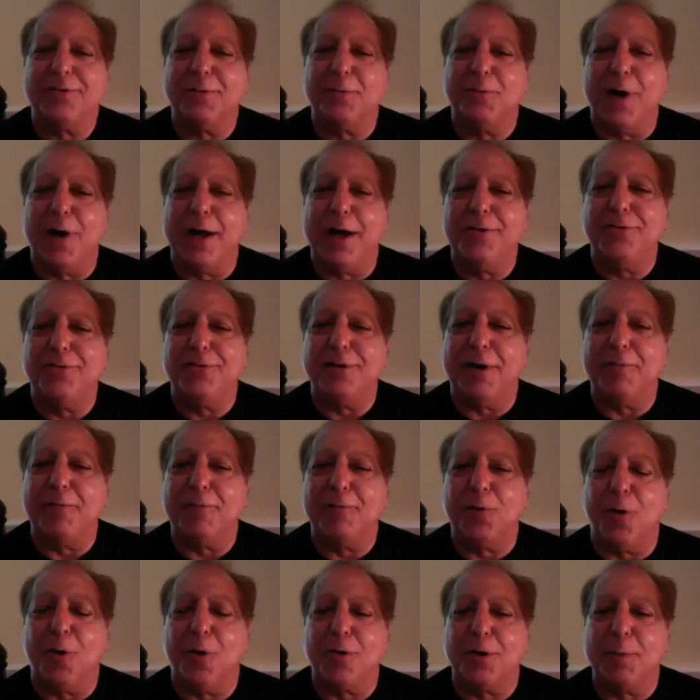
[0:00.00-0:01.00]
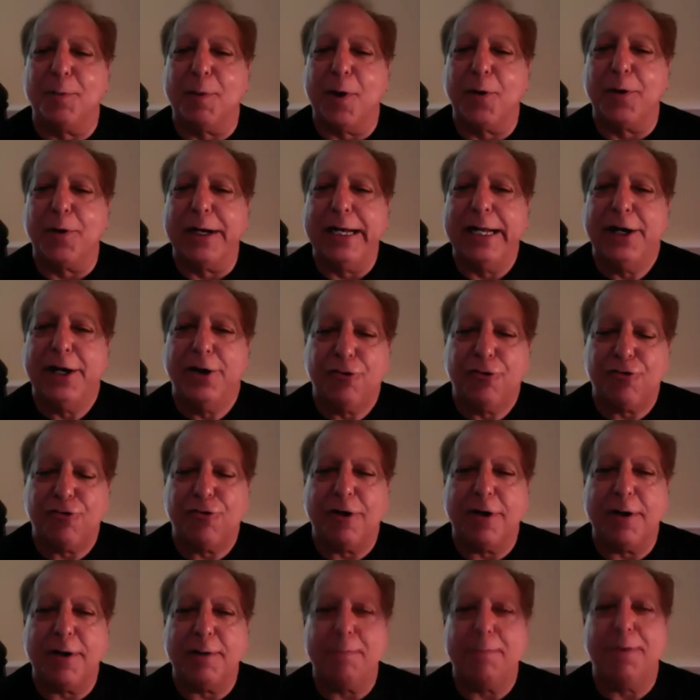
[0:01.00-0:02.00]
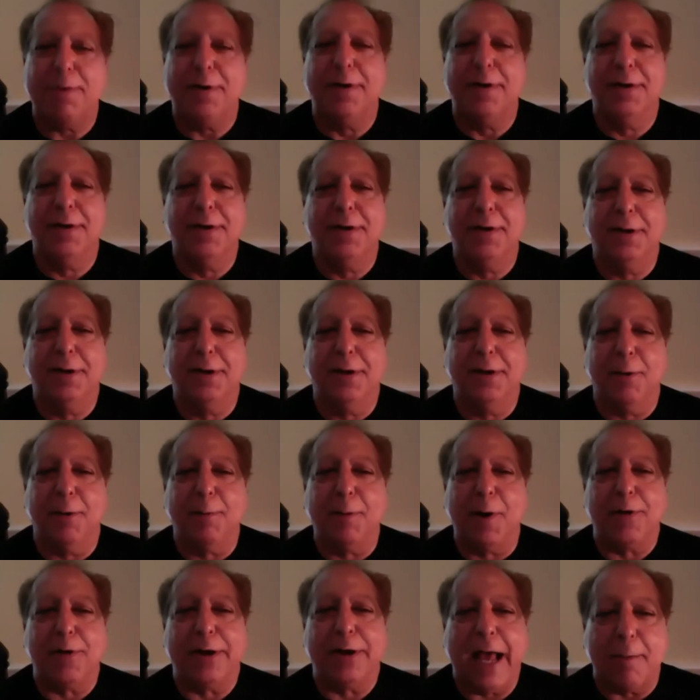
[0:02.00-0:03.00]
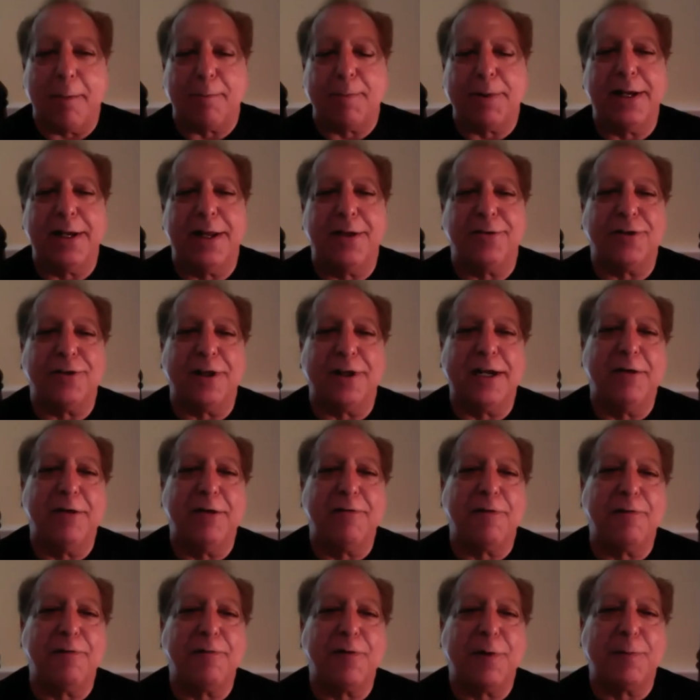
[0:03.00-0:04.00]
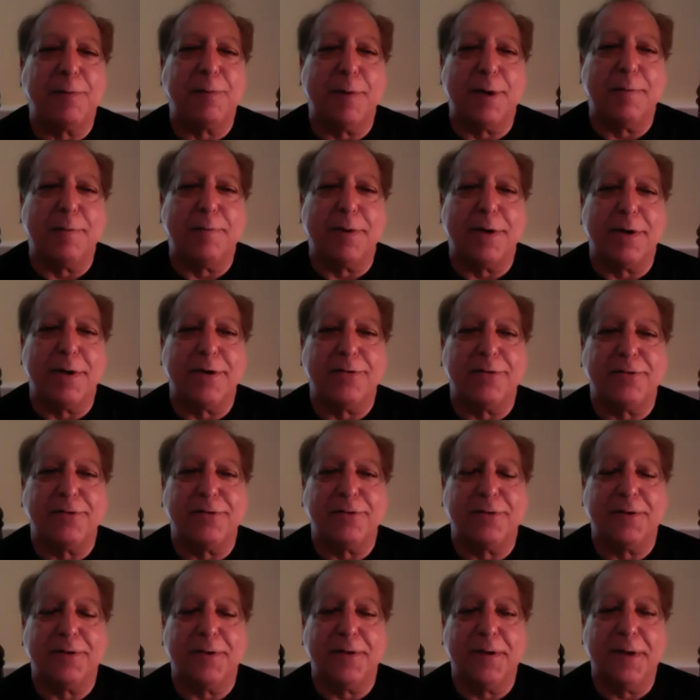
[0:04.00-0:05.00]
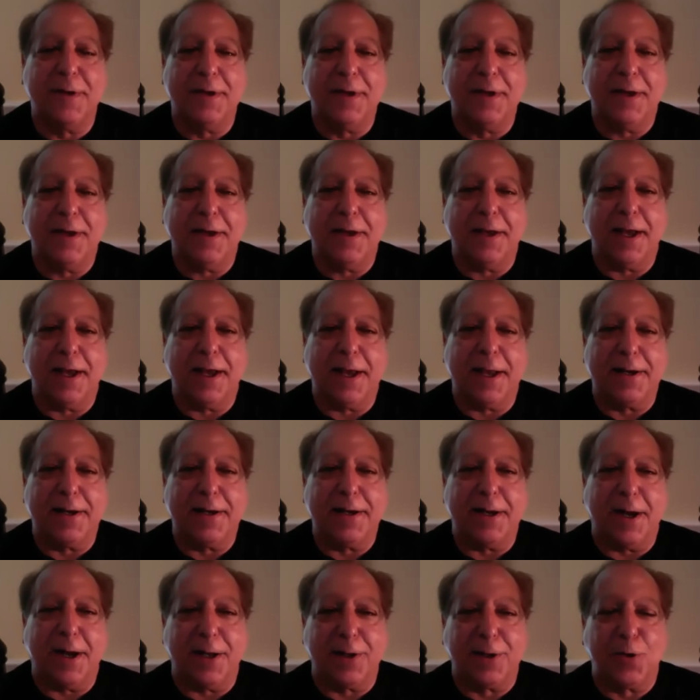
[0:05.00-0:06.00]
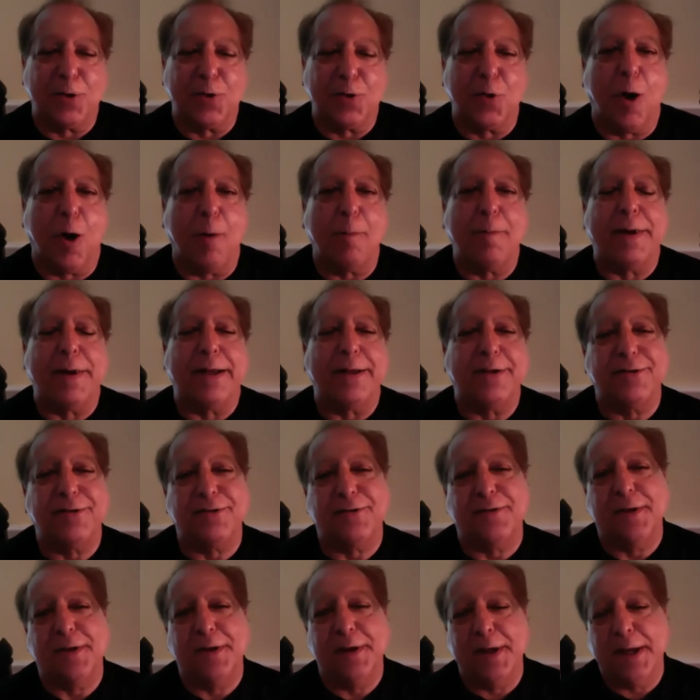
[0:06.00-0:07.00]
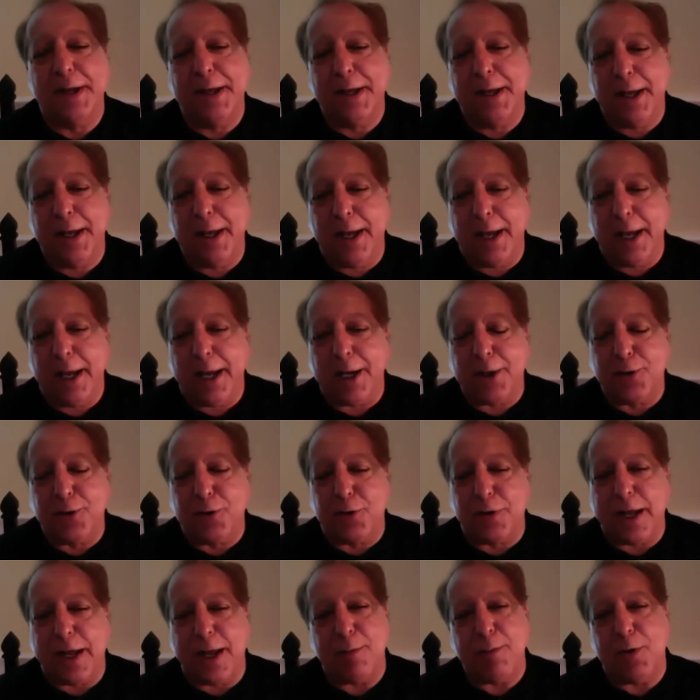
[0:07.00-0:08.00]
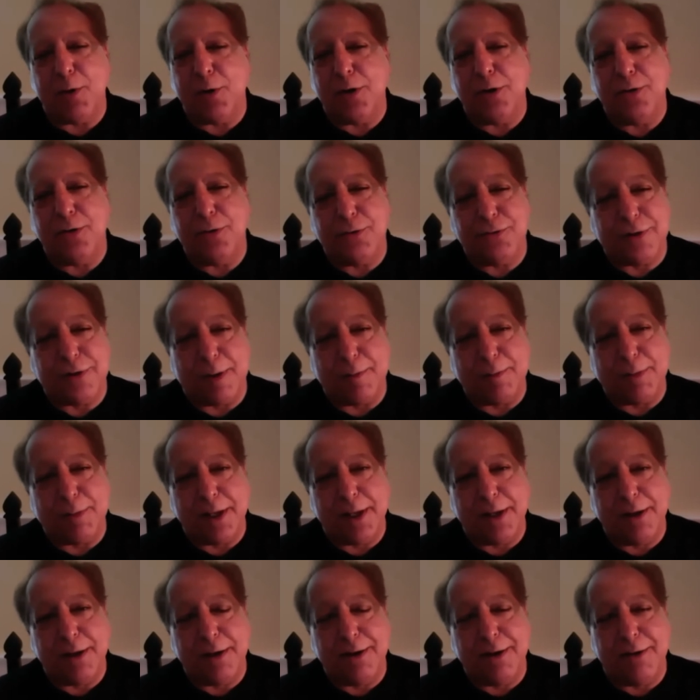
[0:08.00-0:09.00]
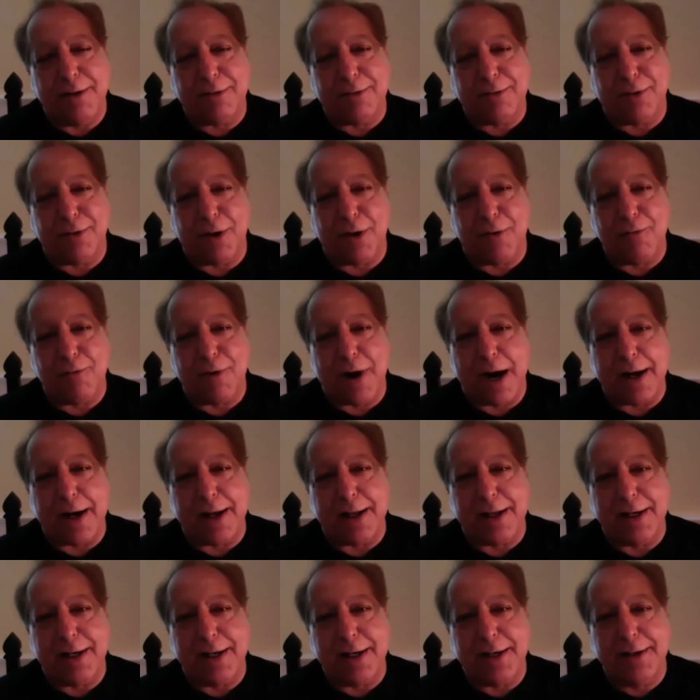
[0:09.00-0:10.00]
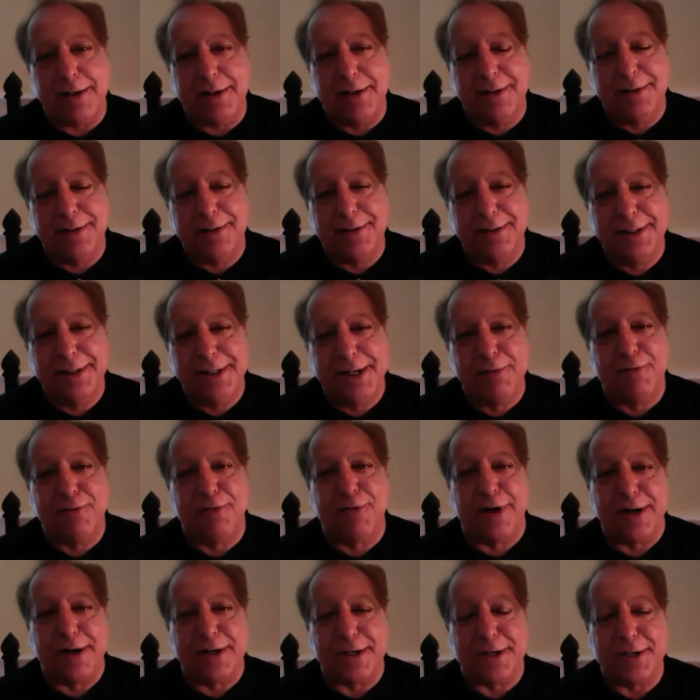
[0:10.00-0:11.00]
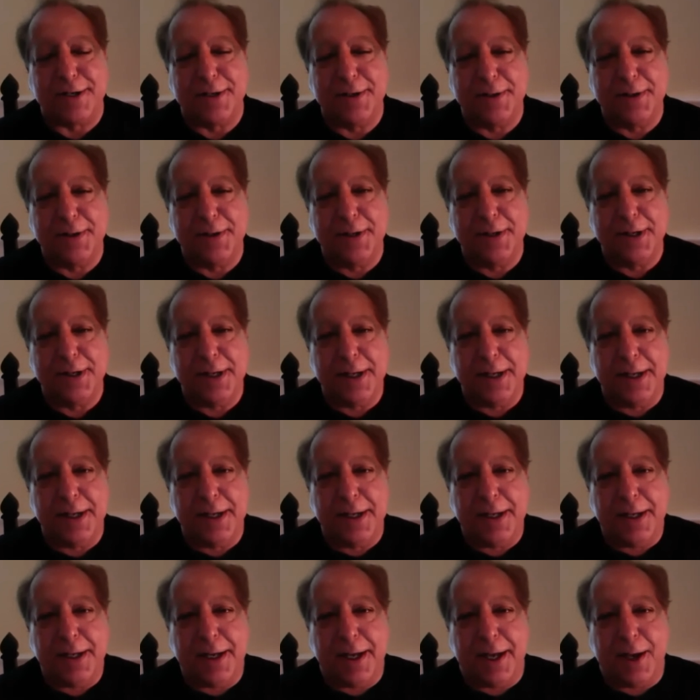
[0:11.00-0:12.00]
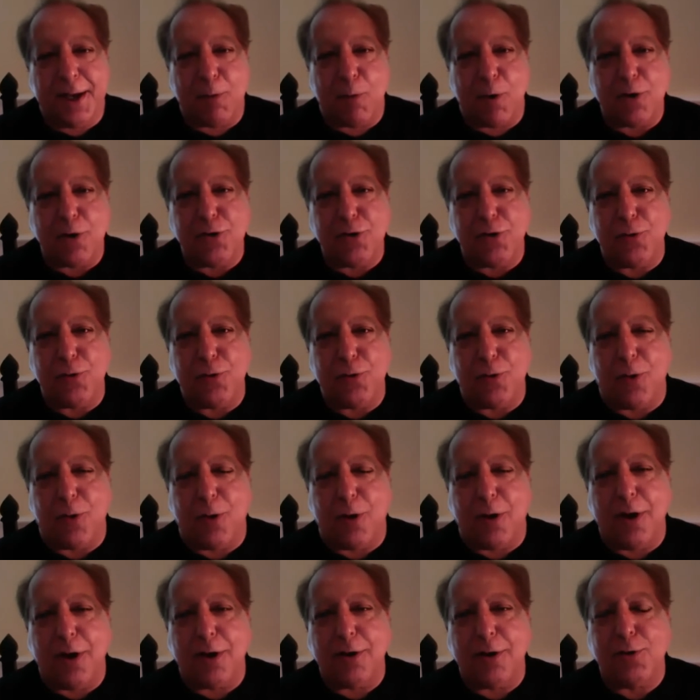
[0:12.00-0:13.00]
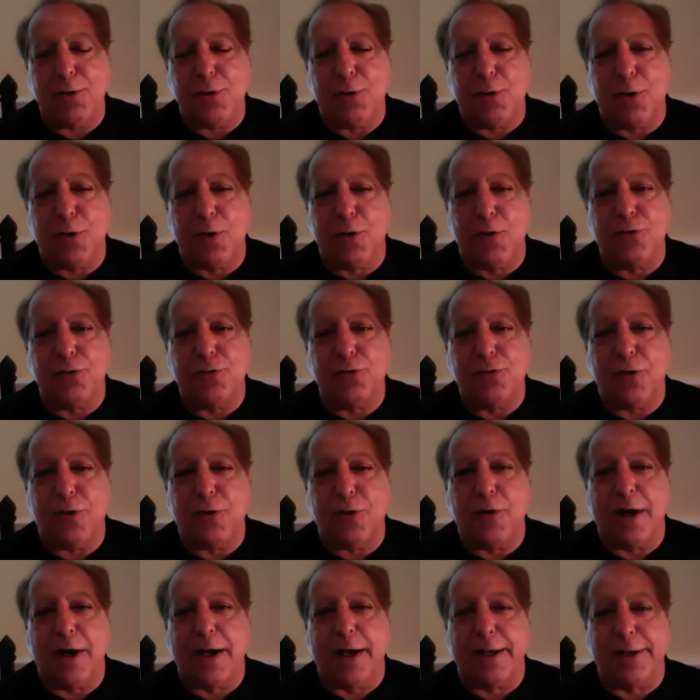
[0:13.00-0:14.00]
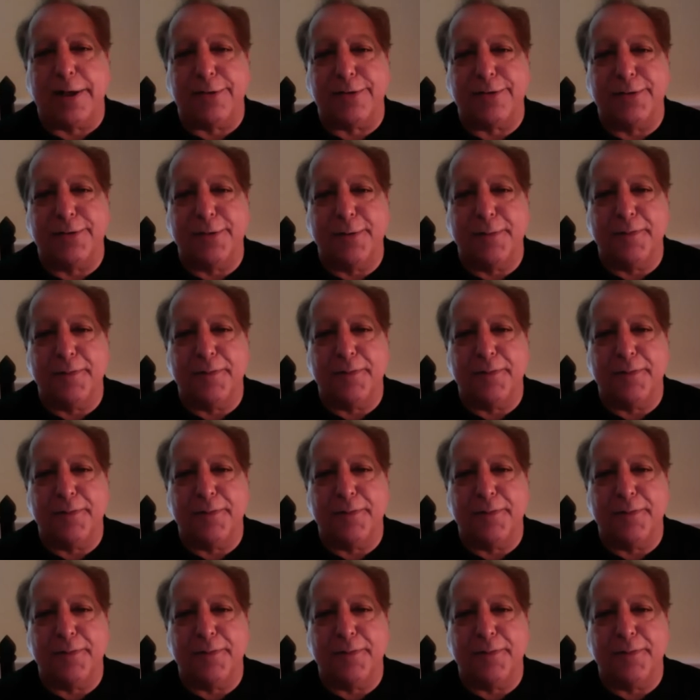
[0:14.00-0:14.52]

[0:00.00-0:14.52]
ones, I've talked about leadership, about happiness and living with purpose, and other topics. And today I'm going to do something sort of radically different. I want you all to close your eyes